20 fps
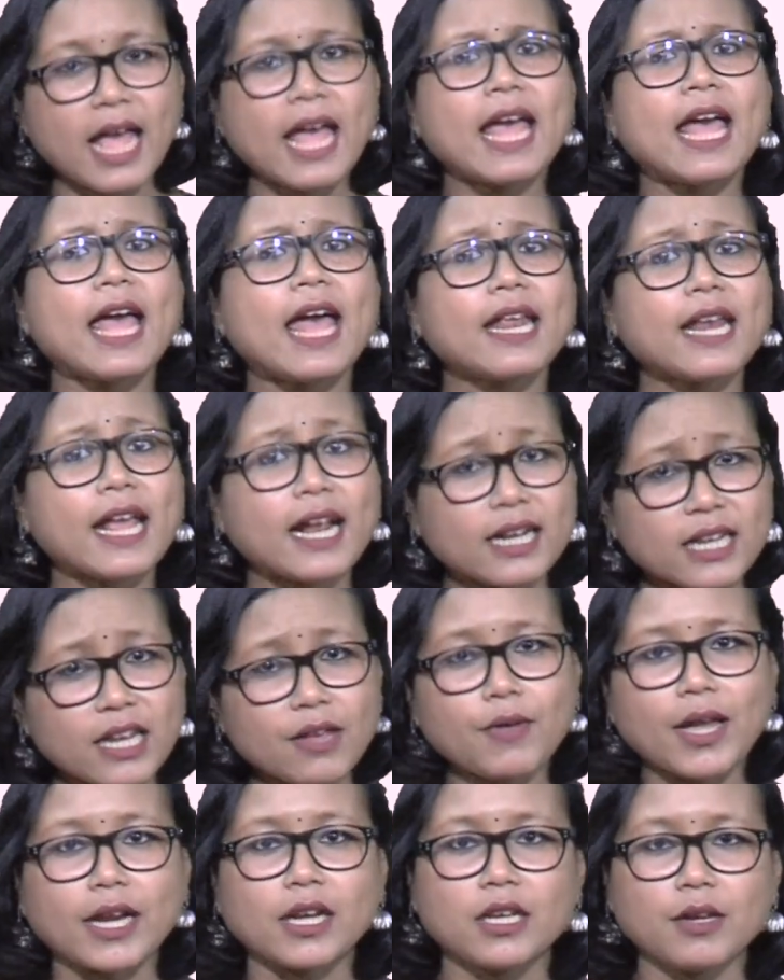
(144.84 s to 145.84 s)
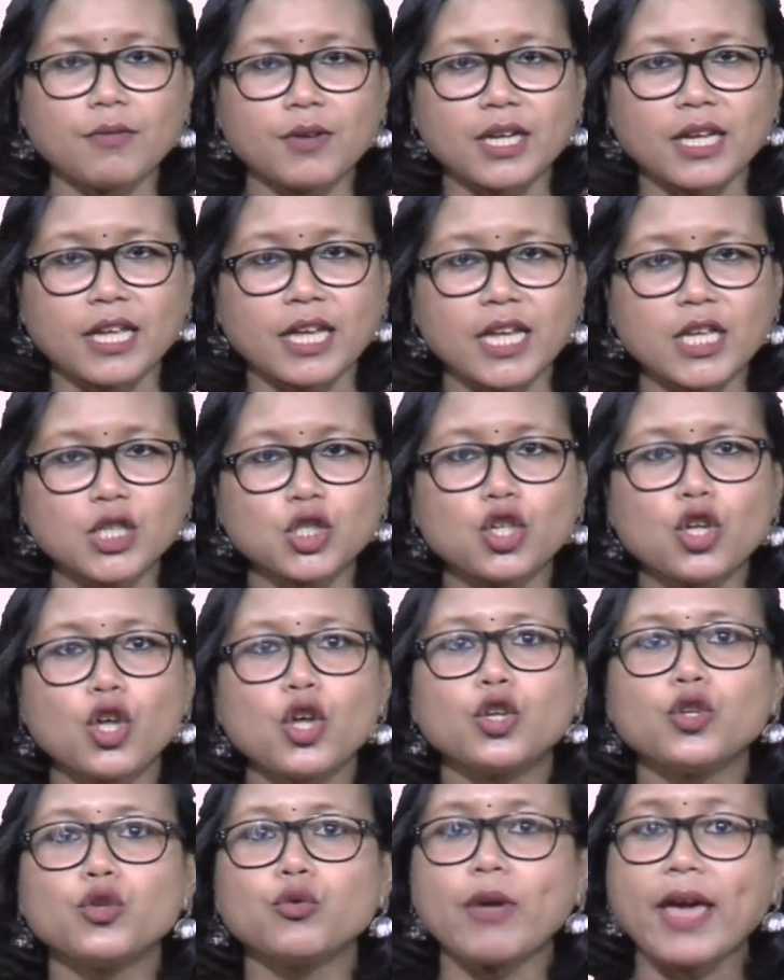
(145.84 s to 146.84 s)
and active activities
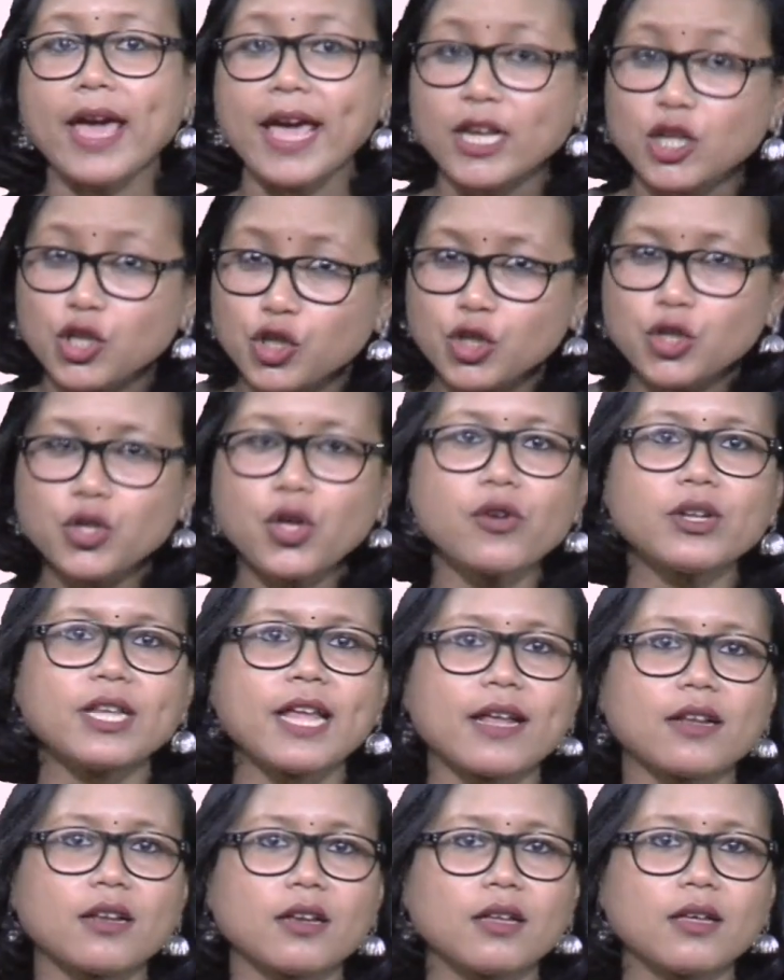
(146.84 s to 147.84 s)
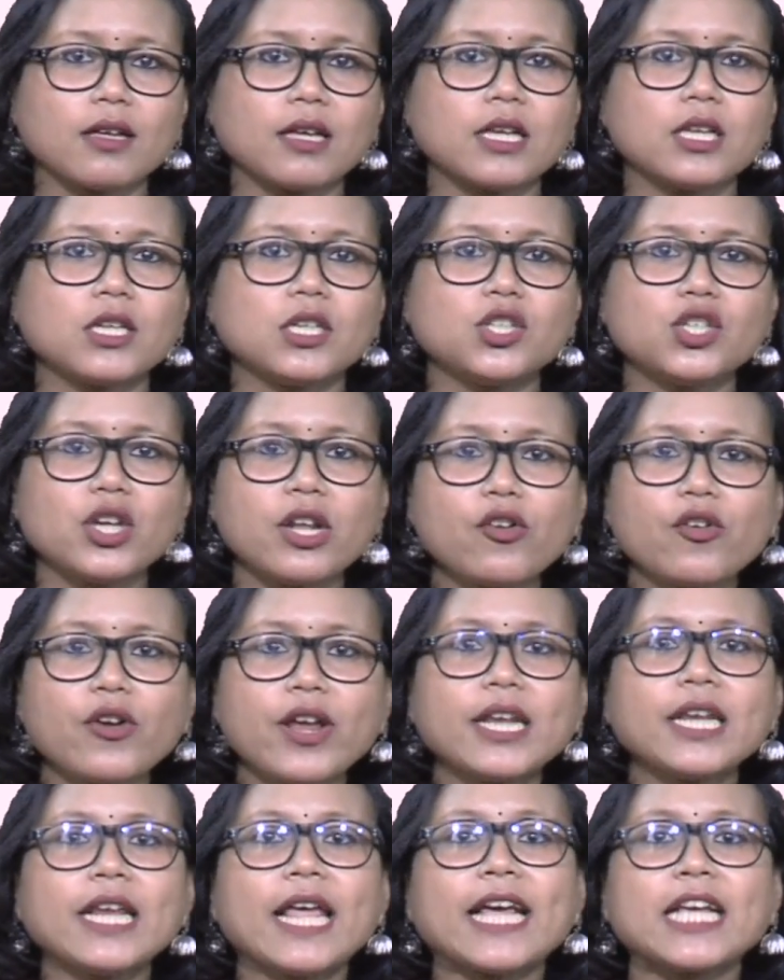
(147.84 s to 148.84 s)
to ensure that
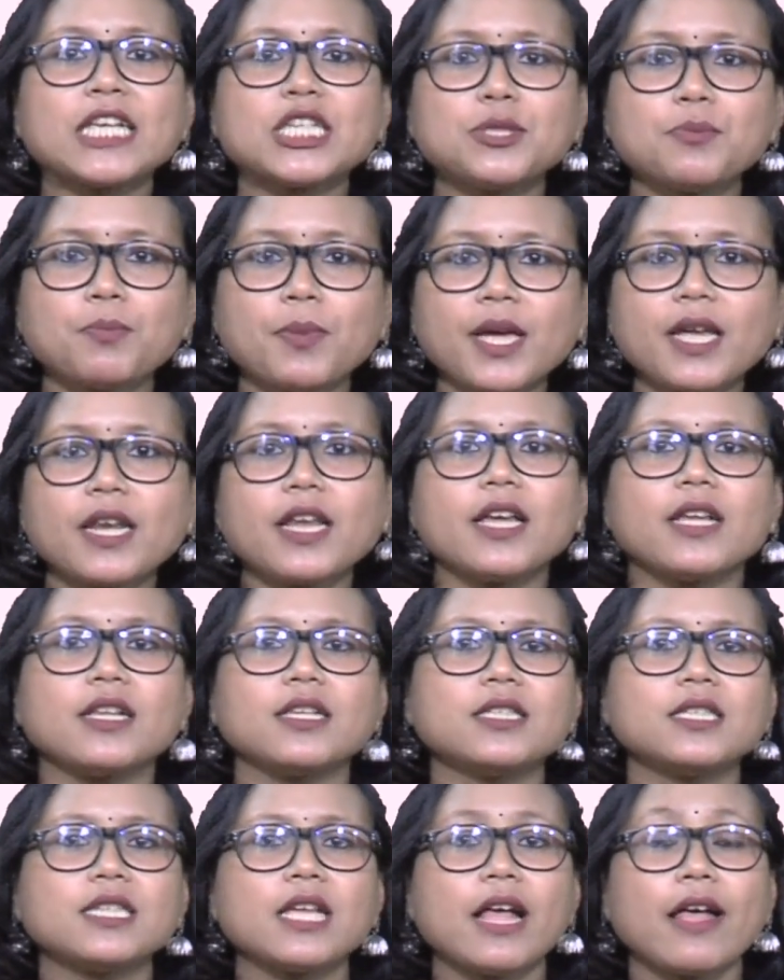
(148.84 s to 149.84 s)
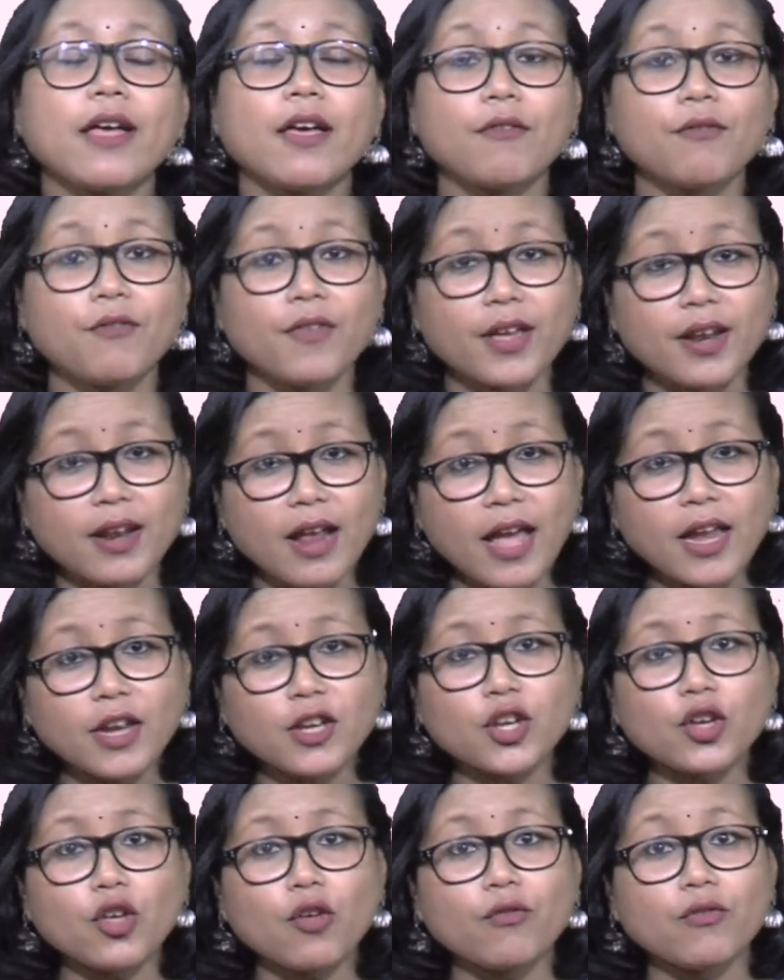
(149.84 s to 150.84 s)
children experience a
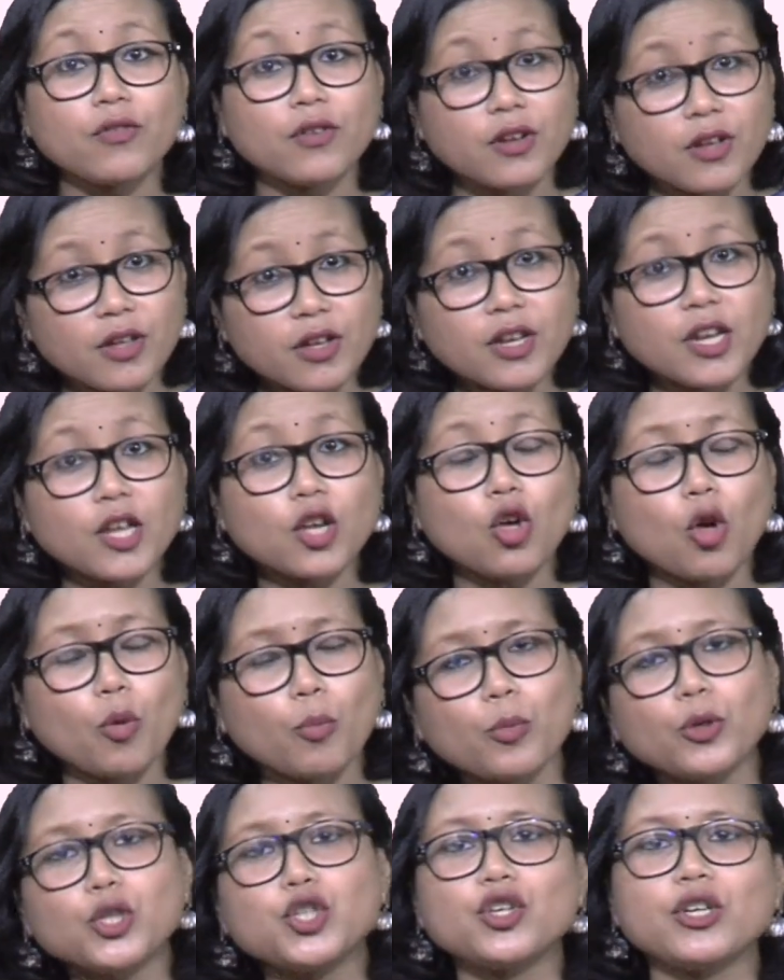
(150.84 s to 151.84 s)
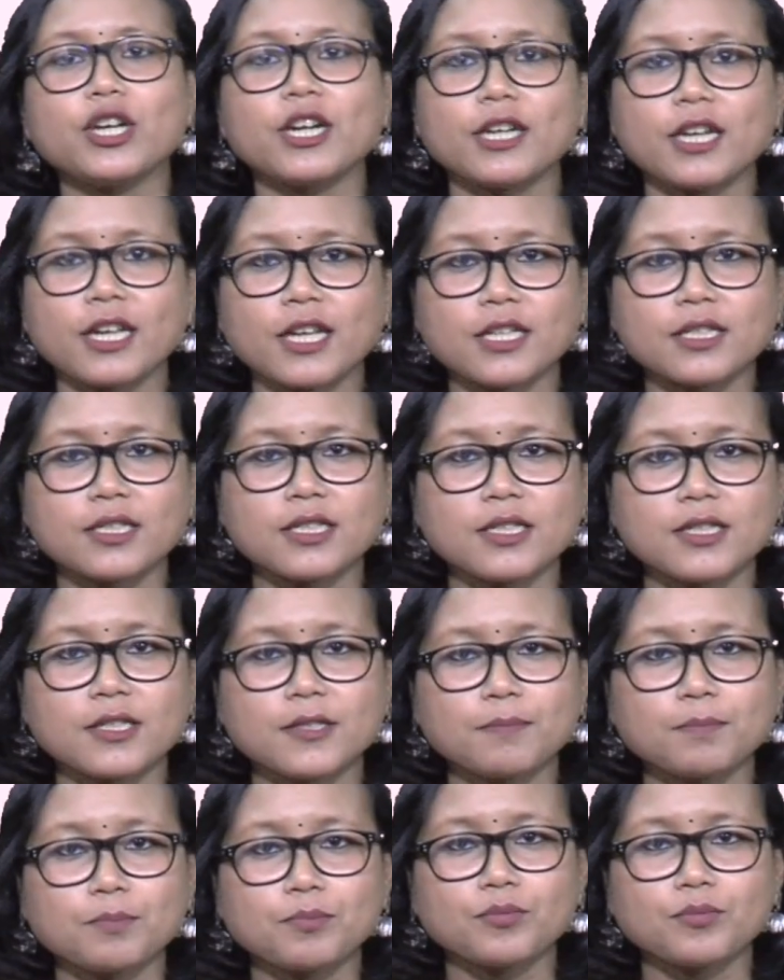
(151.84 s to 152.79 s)
variety of learning opportunities.